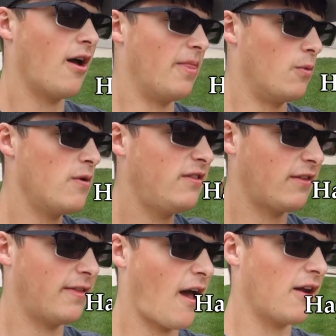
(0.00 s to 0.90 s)
And the
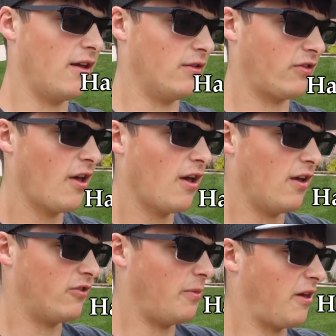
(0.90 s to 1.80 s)
reason that is,
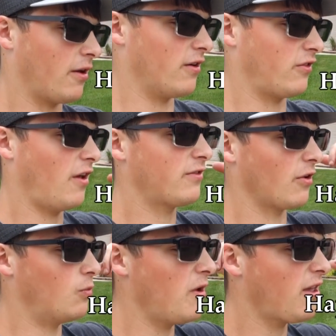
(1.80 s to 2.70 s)
is because it's
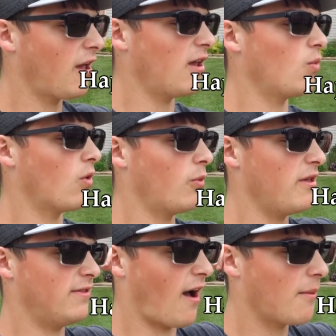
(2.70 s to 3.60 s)
a weekend where
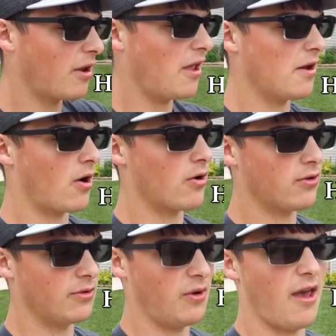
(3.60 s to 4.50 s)
we dominate
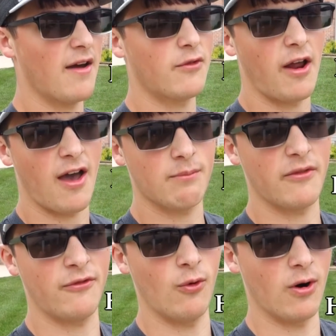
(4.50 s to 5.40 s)
harder than we ever have
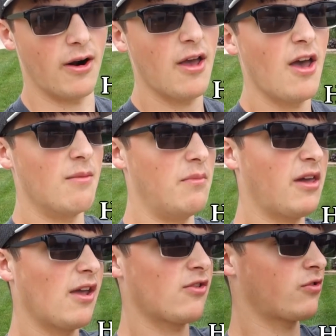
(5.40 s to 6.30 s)
before,
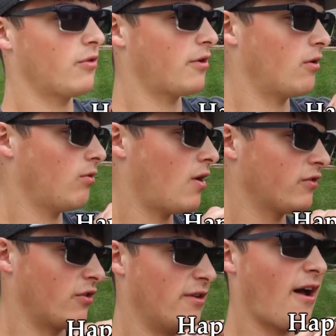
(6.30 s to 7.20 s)
making sure that our
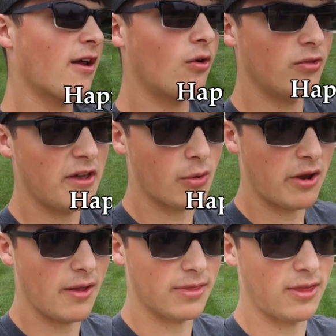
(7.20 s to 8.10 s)
lawns are not only
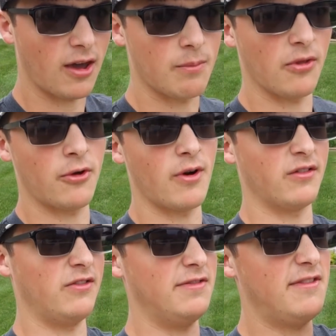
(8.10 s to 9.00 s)
green and thick, but they're
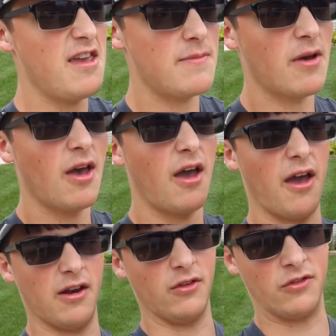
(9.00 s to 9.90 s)
as deep
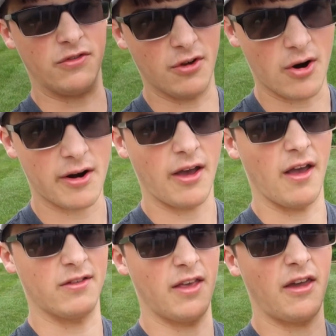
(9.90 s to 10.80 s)
and as dark
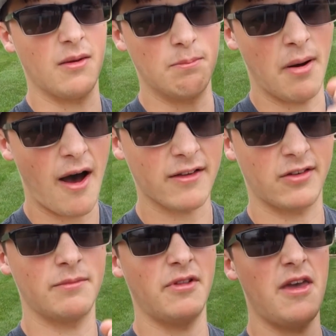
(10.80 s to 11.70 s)
as they can
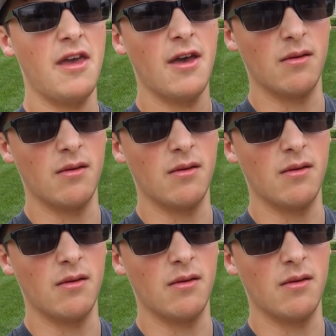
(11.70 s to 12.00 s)
possibly